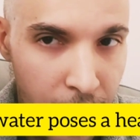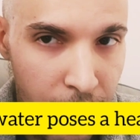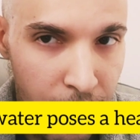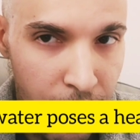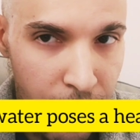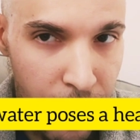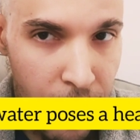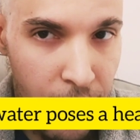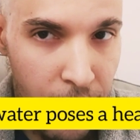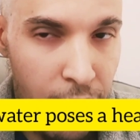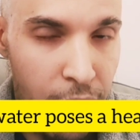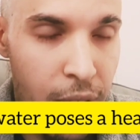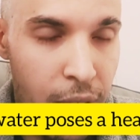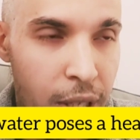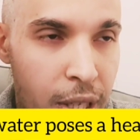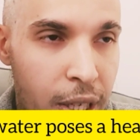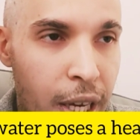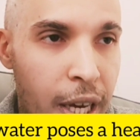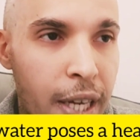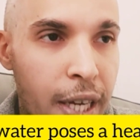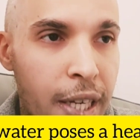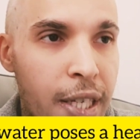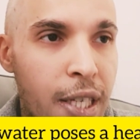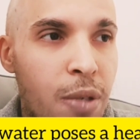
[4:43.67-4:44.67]
You know, there's
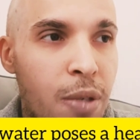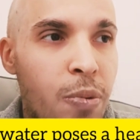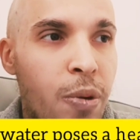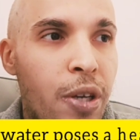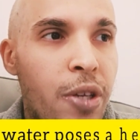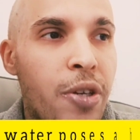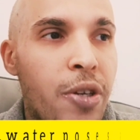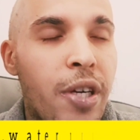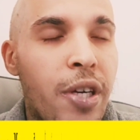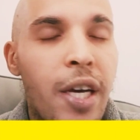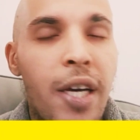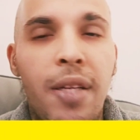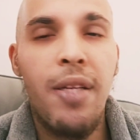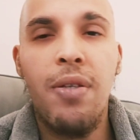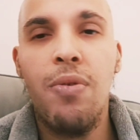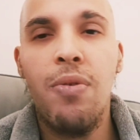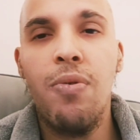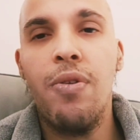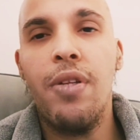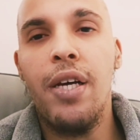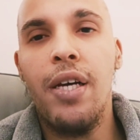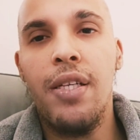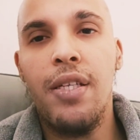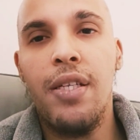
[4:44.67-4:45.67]
cases where you can do
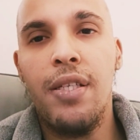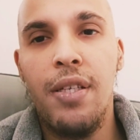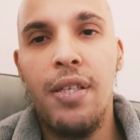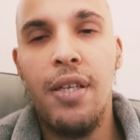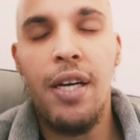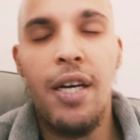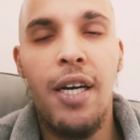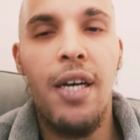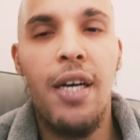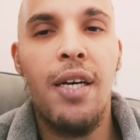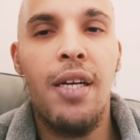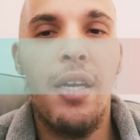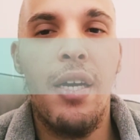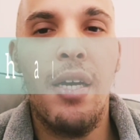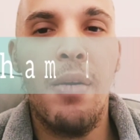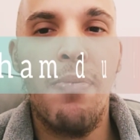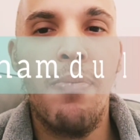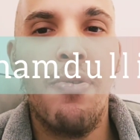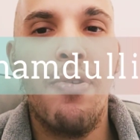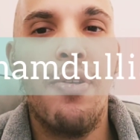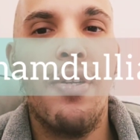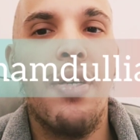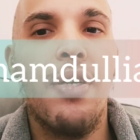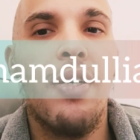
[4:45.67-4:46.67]
that,
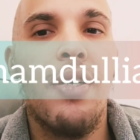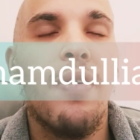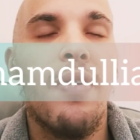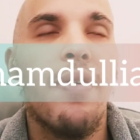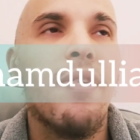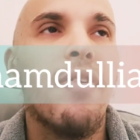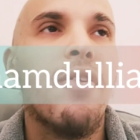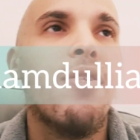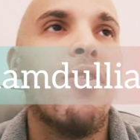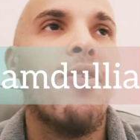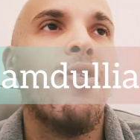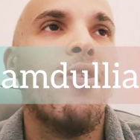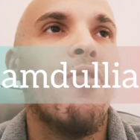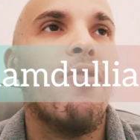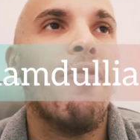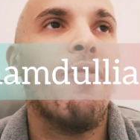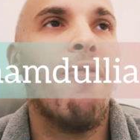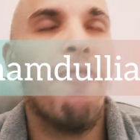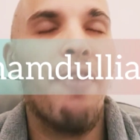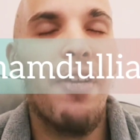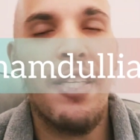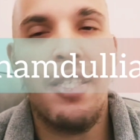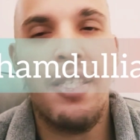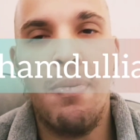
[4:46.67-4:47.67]
alhamdulillah. You know, the
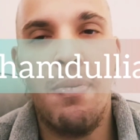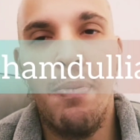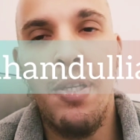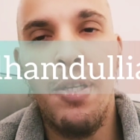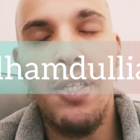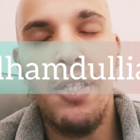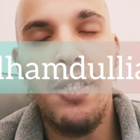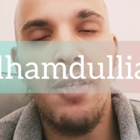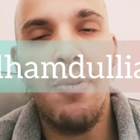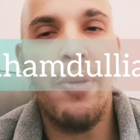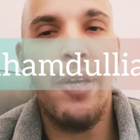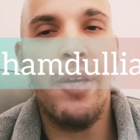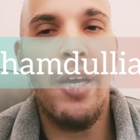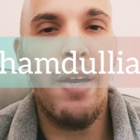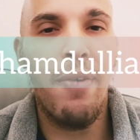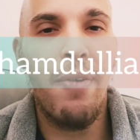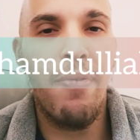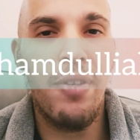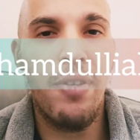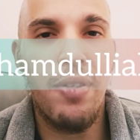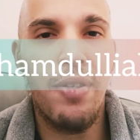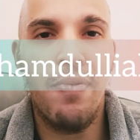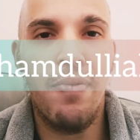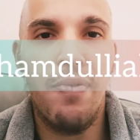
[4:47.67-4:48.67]
flexibility we have
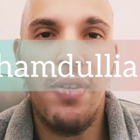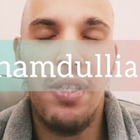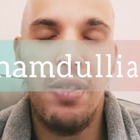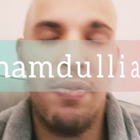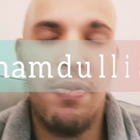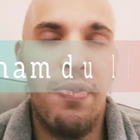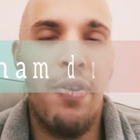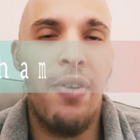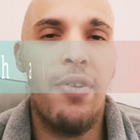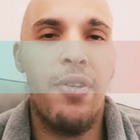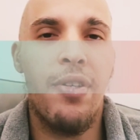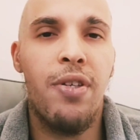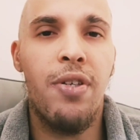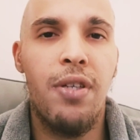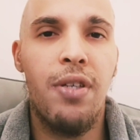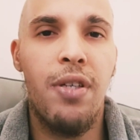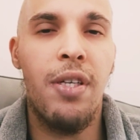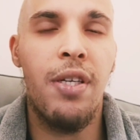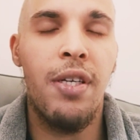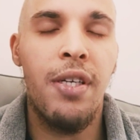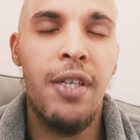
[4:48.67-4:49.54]
is, is very good.